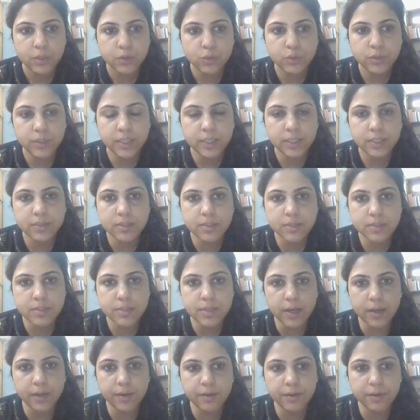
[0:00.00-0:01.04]
Today, this is
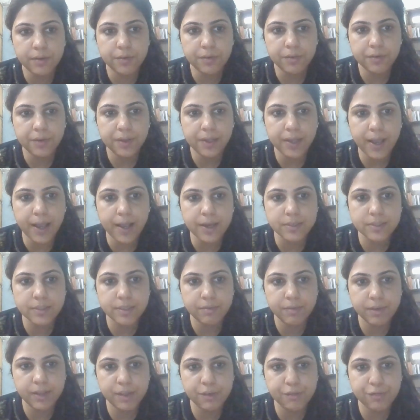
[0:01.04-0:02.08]
done
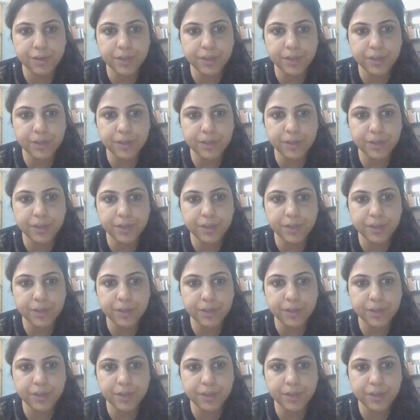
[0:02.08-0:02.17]
reactively.